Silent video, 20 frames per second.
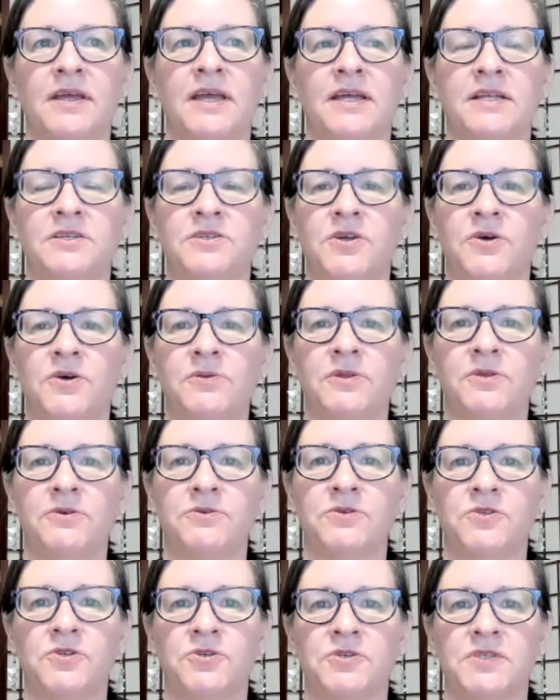and don't
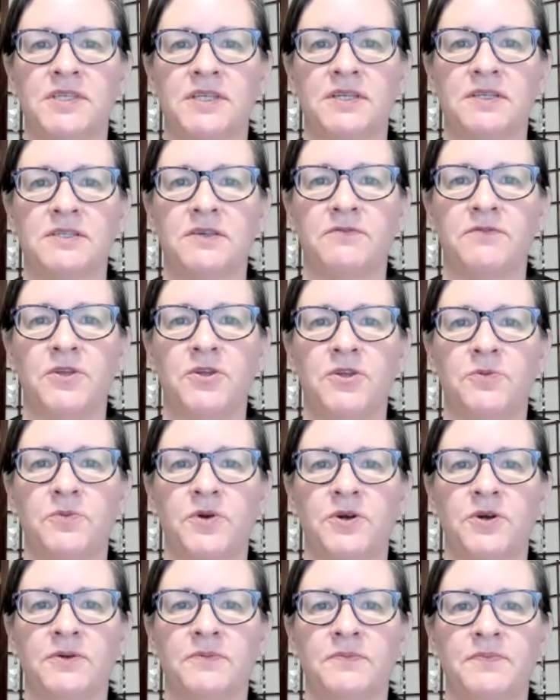lose your sense of
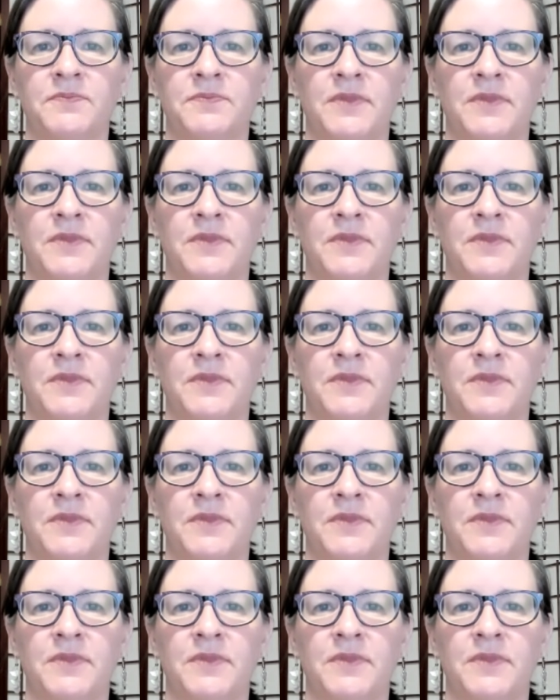humor.